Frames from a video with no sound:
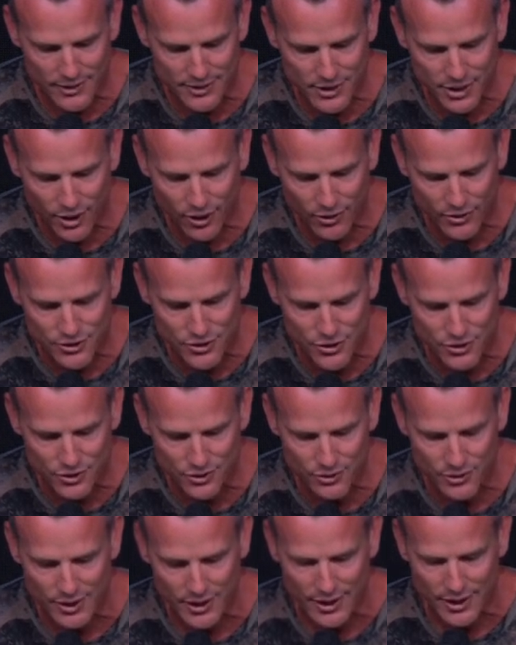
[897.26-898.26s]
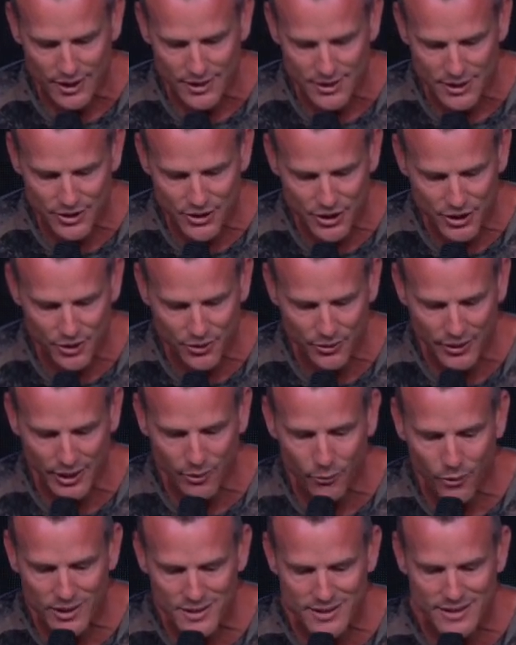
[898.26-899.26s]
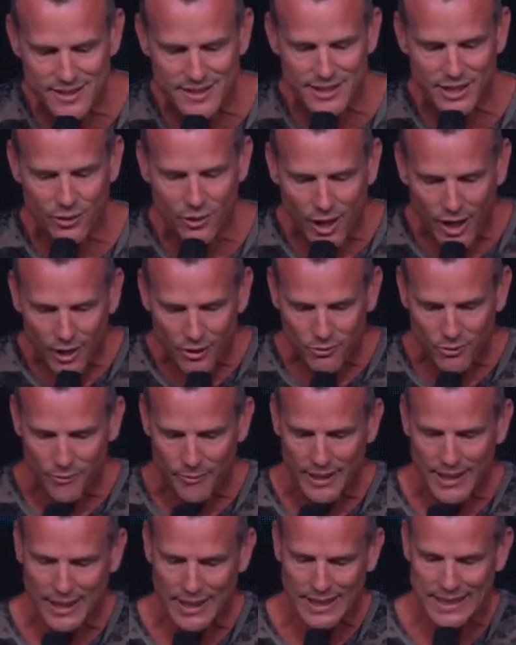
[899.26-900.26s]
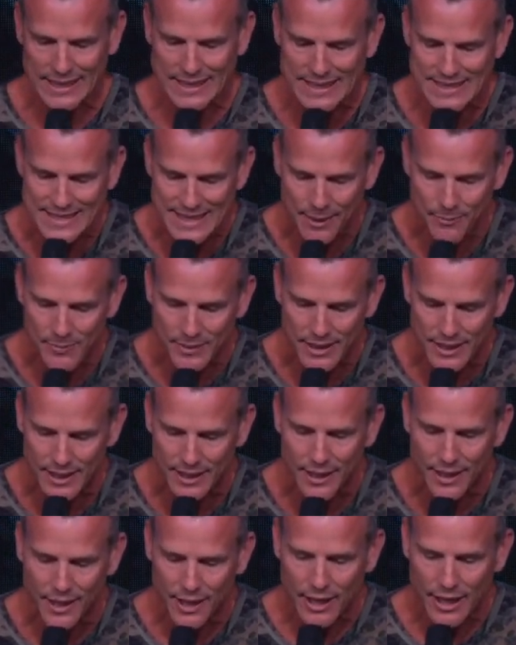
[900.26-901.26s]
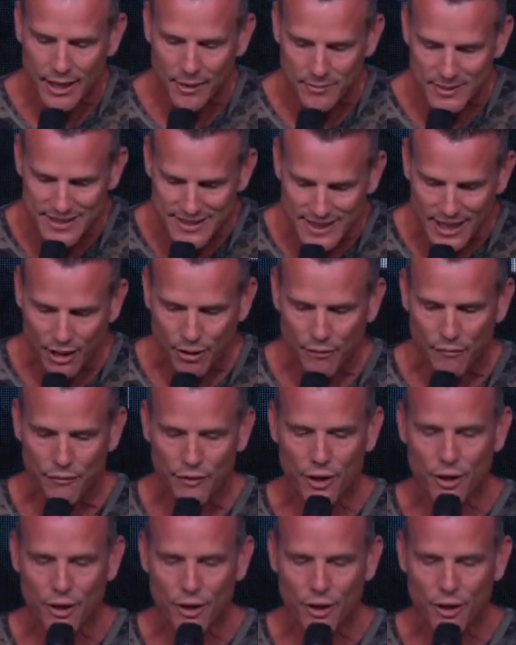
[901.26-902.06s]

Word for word: has called you to do. And it wasn't until Aquaman accepted himself